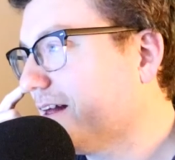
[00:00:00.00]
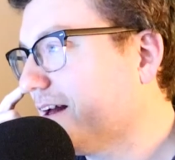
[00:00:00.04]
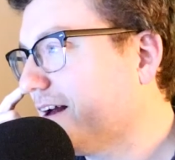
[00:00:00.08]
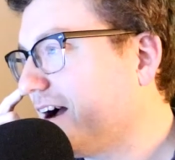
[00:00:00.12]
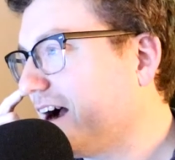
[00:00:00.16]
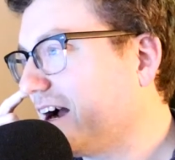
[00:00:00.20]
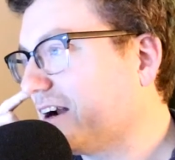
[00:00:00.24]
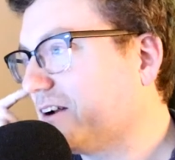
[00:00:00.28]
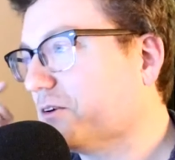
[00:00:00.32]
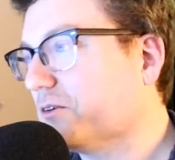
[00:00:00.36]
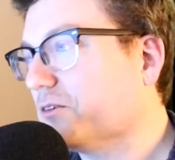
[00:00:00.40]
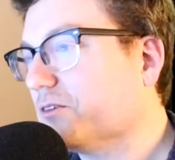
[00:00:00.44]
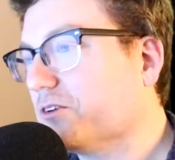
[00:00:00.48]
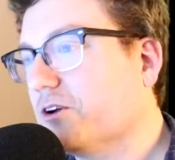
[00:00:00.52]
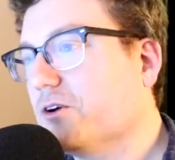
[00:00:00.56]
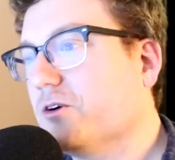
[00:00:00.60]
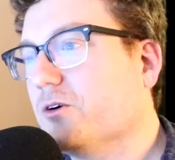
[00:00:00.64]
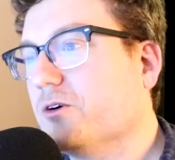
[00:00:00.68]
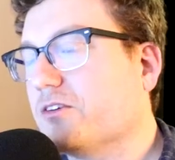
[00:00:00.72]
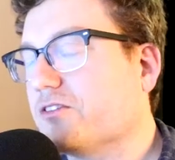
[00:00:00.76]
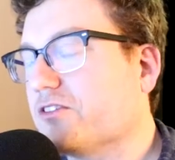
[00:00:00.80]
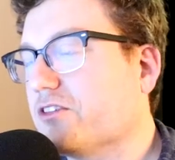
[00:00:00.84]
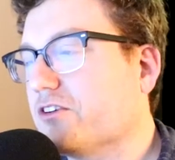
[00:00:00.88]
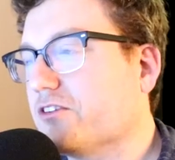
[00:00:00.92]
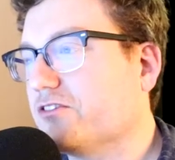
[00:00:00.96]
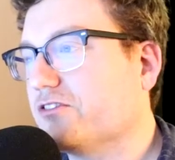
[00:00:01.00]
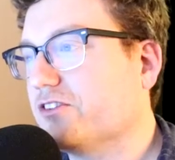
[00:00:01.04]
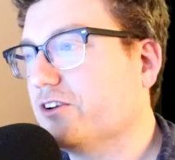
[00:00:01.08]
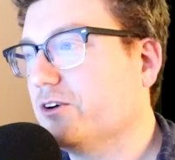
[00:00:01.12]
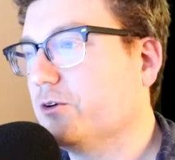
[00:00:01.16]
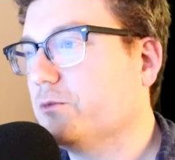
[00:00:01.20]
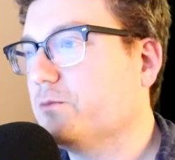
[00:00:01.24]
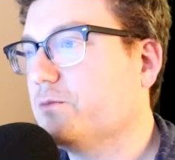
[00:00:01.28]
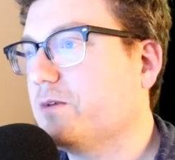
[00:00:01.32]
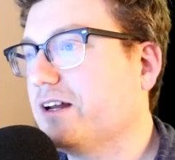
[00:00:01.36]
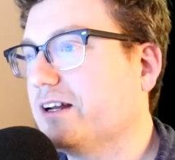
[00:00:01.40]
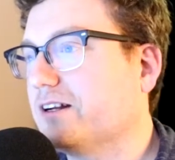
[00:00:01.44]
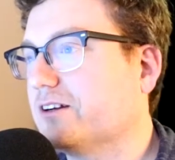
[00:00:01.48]
I don't know if the
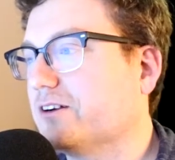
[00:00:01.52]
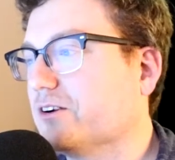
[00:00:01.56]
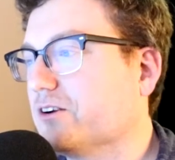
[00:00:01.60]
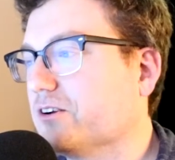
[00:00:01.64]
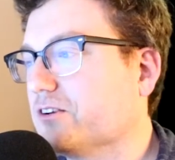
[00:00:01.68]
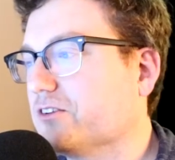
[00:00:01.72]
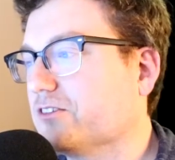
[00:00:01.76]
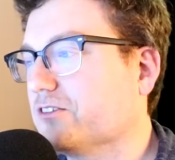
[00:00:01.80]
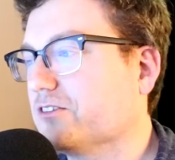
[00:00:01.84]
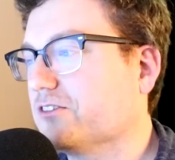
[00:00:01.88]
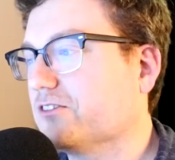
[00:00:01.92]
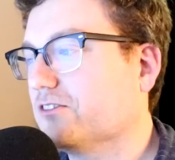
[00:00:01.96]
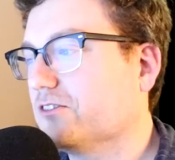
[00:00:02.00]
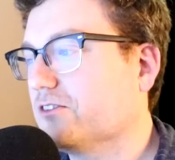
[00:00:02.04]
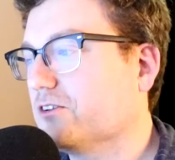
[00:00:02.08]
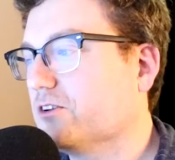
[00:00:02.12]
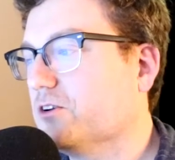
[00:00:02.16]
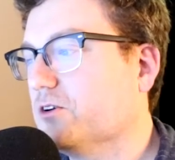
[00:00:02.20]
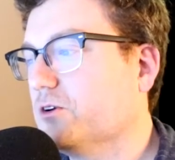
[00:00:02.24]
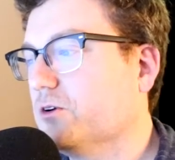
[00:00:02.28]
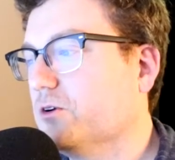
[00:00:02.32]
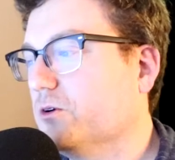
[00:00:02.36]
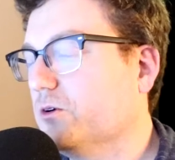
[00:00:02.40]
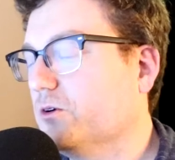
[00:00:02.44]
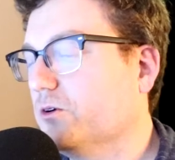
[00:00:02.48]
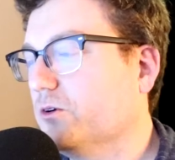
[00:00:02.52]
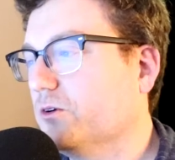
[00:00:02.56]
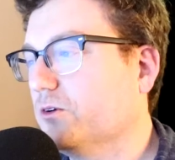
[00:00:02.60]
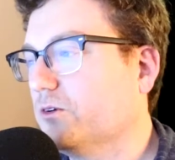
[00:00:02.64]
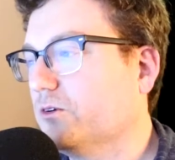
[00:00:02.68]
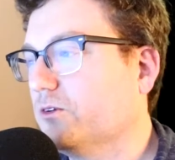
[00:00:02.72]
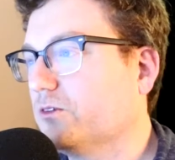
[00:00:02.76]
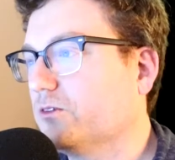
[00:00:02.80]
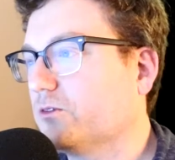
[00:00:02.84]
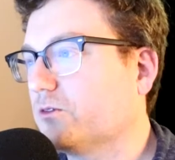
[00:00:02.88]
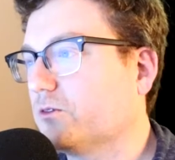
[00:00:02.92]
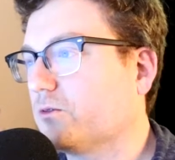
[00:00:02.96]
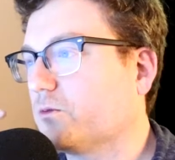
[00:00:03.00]
filmmakers
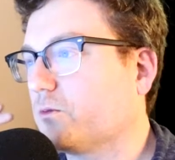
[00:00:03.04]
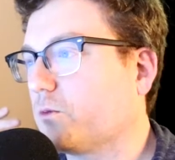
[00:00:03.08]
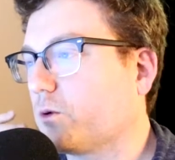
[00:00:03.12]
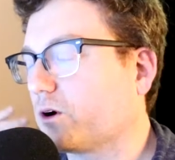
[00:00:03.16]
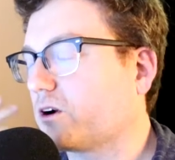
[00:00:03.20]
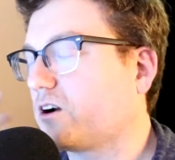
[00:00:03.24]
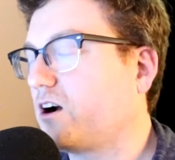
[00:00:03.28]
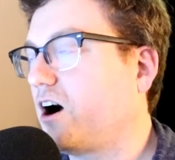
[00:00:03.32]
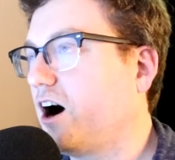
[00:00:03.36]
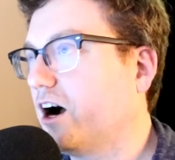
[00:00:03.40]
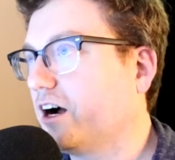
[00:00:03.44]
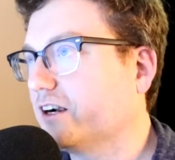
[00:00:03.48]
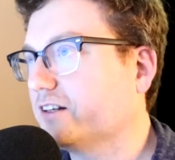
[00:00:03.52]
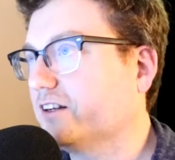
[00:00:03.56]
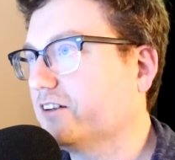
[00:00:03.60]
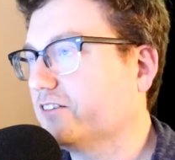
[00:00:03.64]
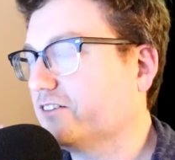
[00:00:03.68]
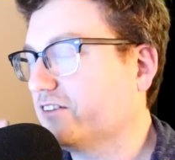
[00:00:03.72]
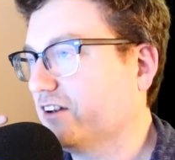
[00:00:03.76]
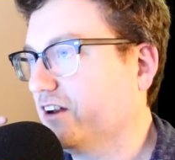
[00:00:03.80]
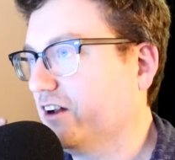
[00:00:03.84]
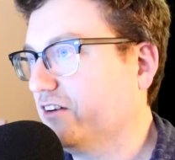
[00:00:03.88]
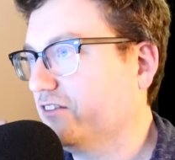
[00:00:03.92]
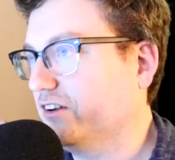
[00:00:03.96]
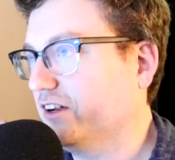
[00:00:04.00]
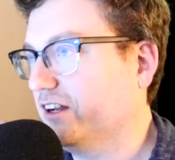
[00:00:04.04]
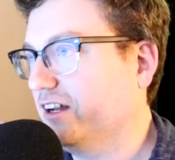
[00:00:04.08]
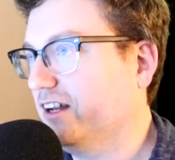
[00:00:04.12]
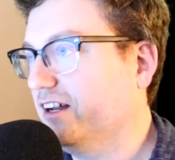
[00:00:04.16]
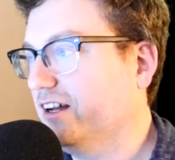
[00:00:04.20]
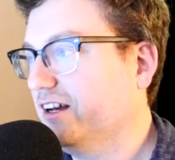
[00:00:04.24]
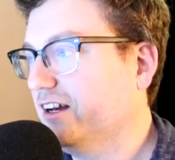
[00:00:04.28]
were cognizant of it,